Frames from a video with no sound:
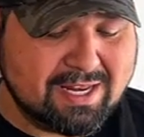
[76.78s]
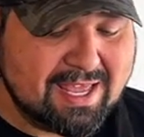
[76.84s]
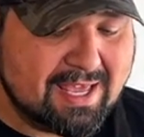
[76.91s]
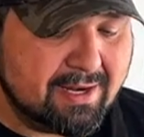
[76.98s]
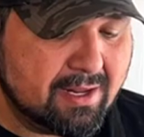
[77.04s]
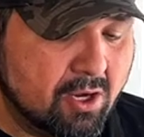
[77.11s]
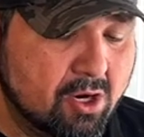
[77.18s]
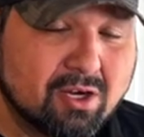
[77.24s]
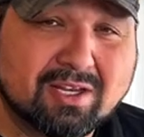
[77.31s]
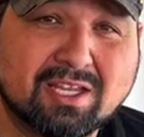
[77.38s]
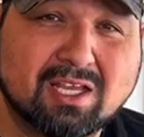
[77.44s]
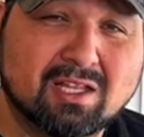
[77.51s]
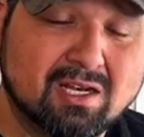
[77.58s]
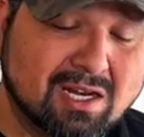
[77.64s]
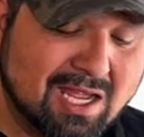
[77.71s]
and add our
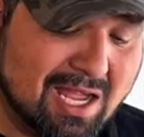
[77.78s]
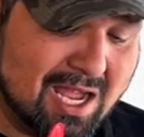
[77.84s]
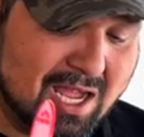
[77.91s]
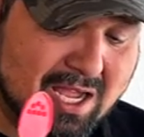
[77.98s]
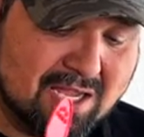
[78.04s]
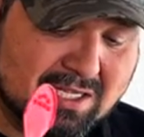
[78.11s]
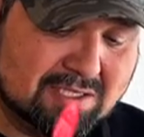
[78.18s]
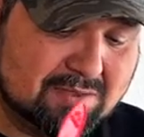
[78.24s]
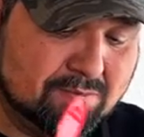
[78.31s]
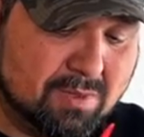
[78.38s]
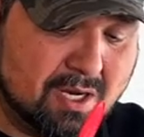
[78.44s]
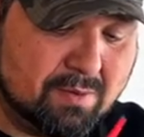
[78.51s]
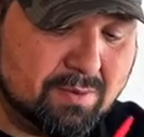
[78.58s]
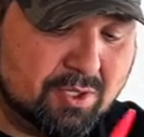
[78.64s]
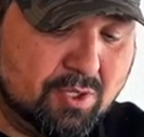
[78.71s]
Killer Hogs
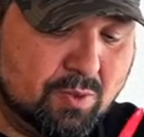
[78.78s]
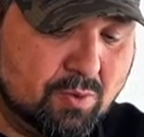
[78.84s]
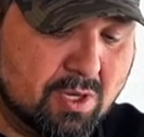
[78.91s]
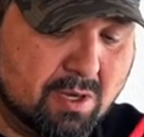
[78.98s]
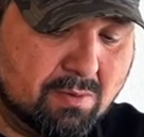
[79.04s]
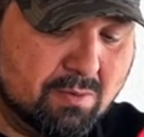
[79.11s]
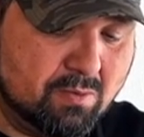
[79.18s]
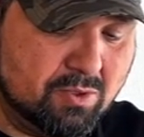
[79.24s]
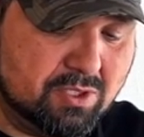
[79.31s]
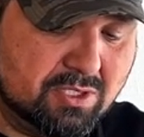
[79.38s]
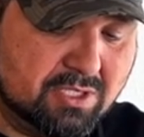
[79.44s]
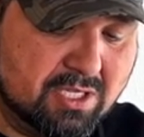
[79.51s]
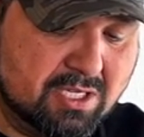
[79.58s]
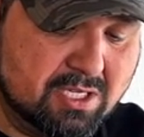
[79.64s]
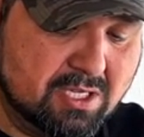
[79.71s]
barbecue rub and we're
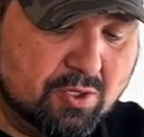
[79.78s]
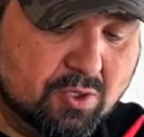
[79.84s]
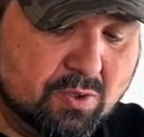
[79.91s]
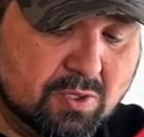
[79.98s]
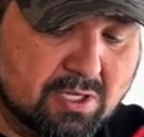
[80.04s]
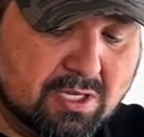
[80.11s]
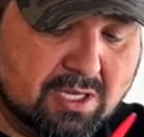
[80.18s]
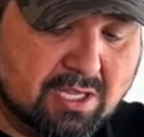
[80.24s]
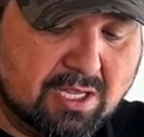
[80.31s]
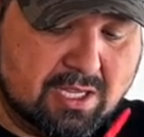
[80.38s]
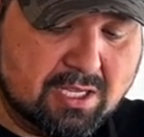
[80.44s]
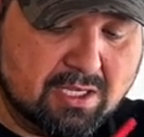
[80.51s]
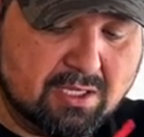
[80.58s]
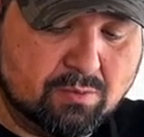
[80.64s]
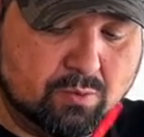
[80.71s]
just gonna do a
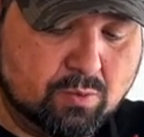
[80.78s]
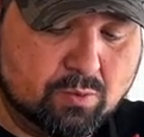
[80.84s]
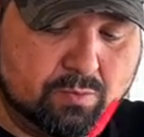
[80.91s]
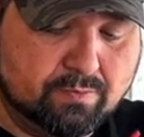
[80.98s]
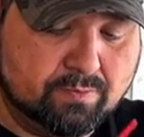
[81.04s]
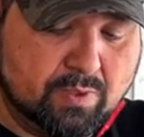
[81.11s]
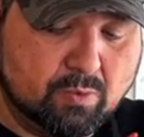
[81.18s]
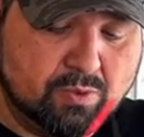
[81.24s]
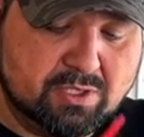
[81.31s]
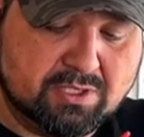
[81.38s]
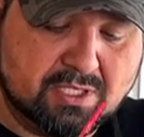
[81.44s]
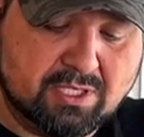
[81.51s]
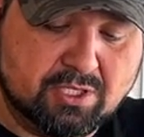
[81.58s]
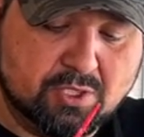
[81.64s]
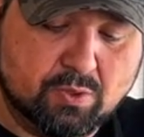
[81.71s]
light, we're just
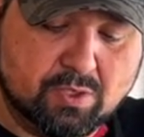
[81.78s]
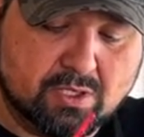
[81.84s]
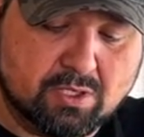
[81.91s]
gonna do a